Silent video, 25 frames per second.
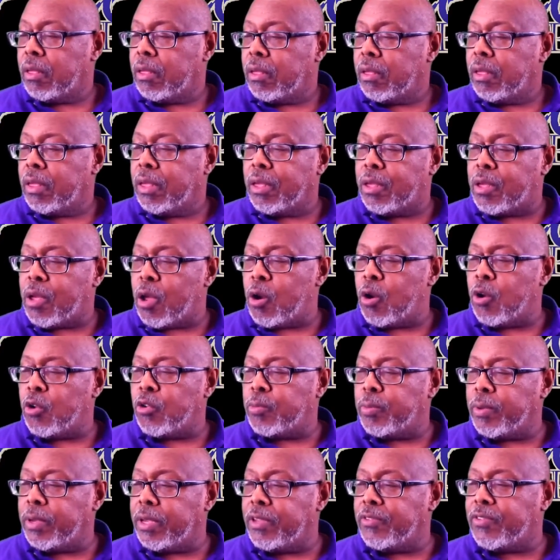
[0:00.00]
He
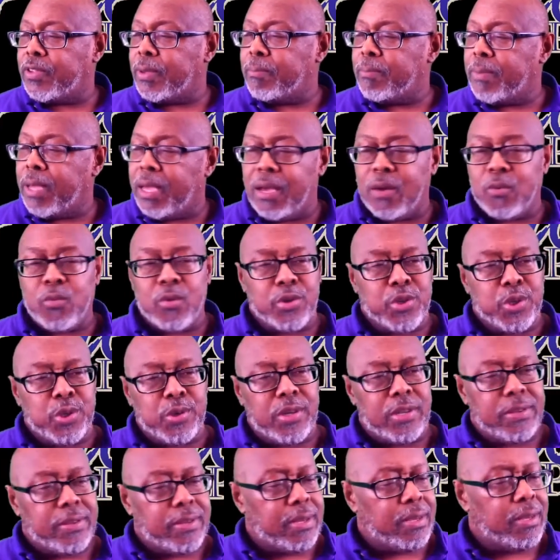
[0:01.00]
called me. He said, "Man, what you
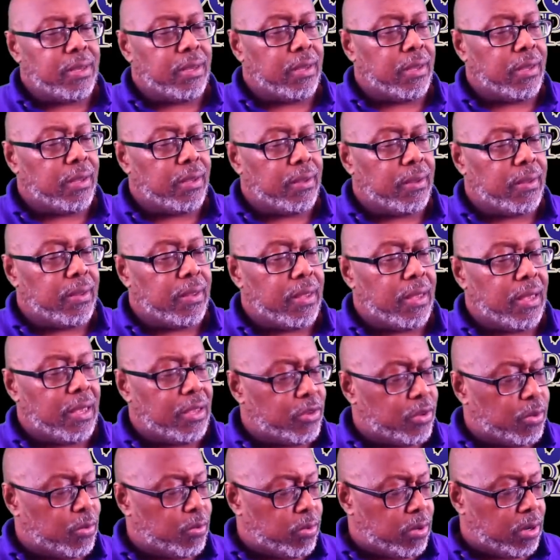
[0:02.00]
gonna do?" I
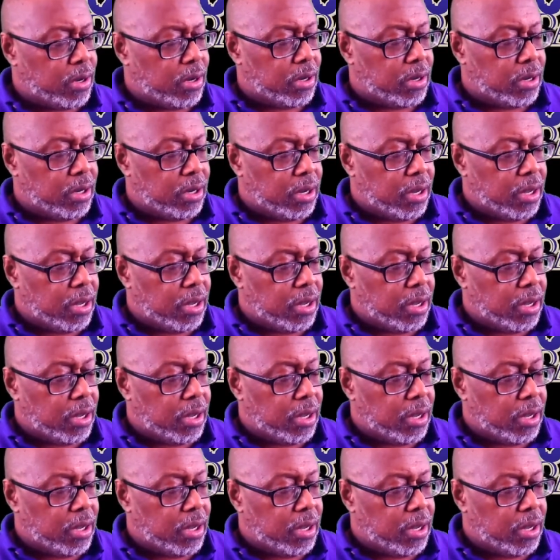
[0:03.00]
said, "What?"